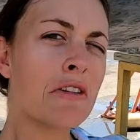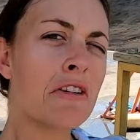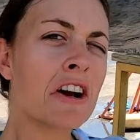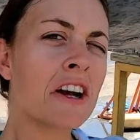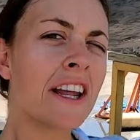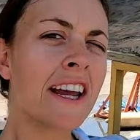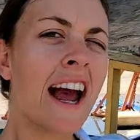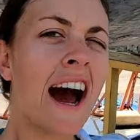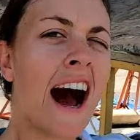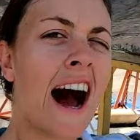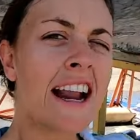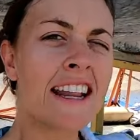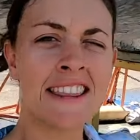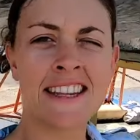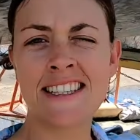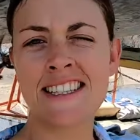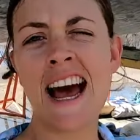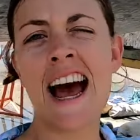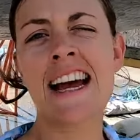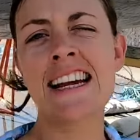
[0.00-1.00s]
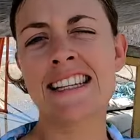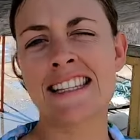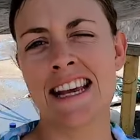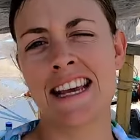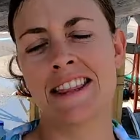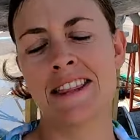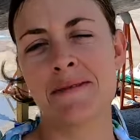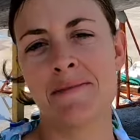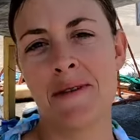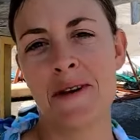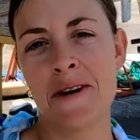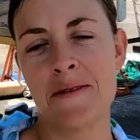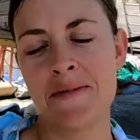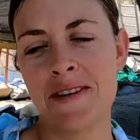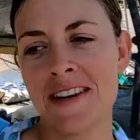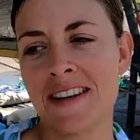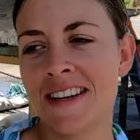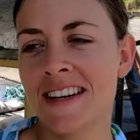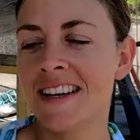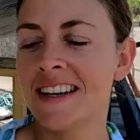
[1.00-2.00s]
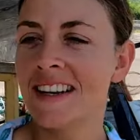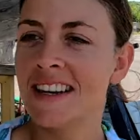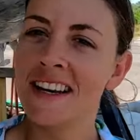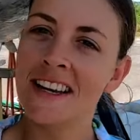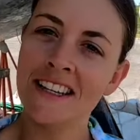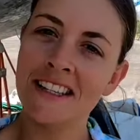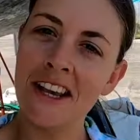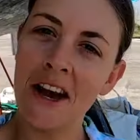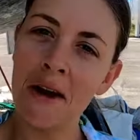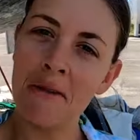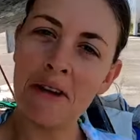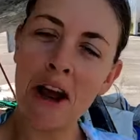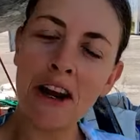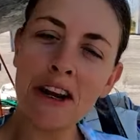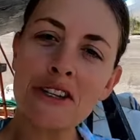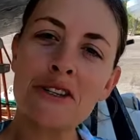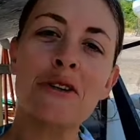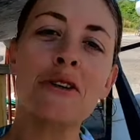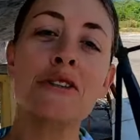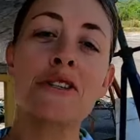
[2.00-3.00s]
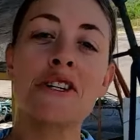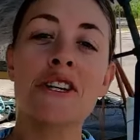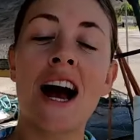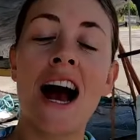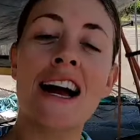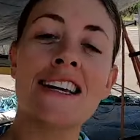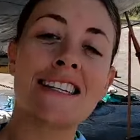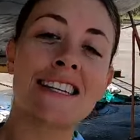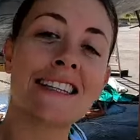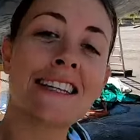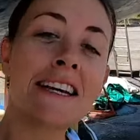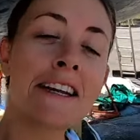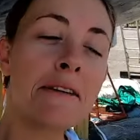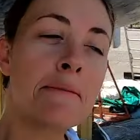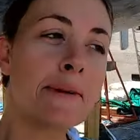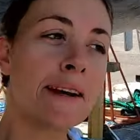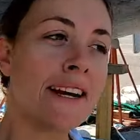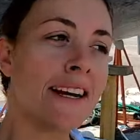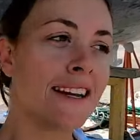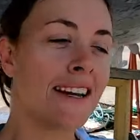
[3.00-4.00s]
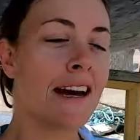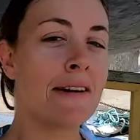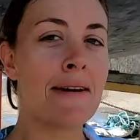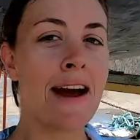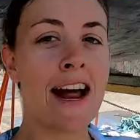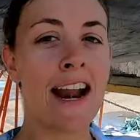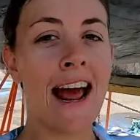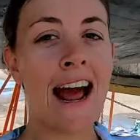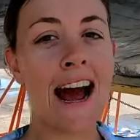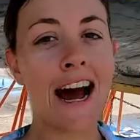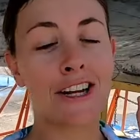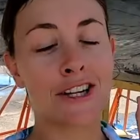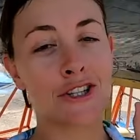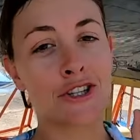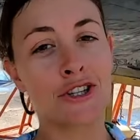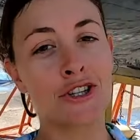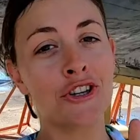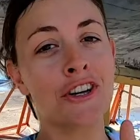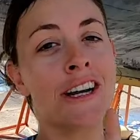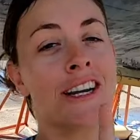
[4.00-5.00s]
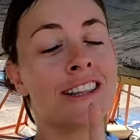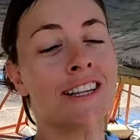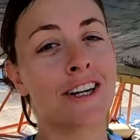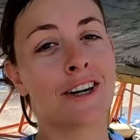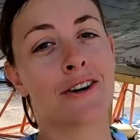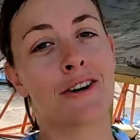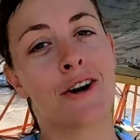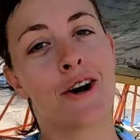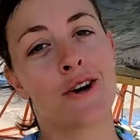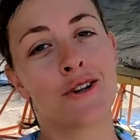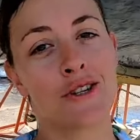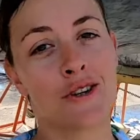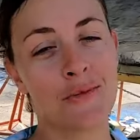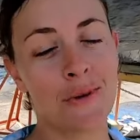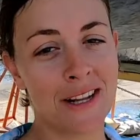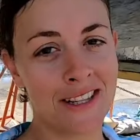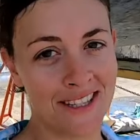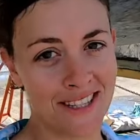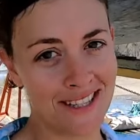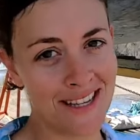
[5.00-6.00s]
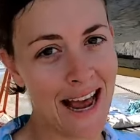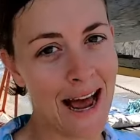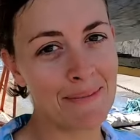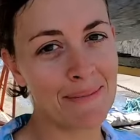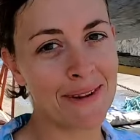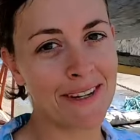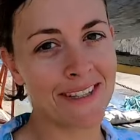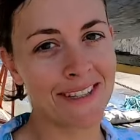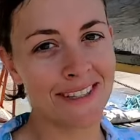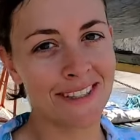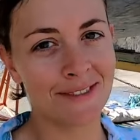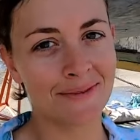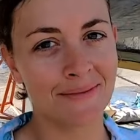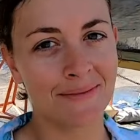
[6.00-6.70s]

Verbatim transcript: really hard in the tanks at the moment. So I'm going to talk to you guys a little bit about how to treat the corrosion once it's happened.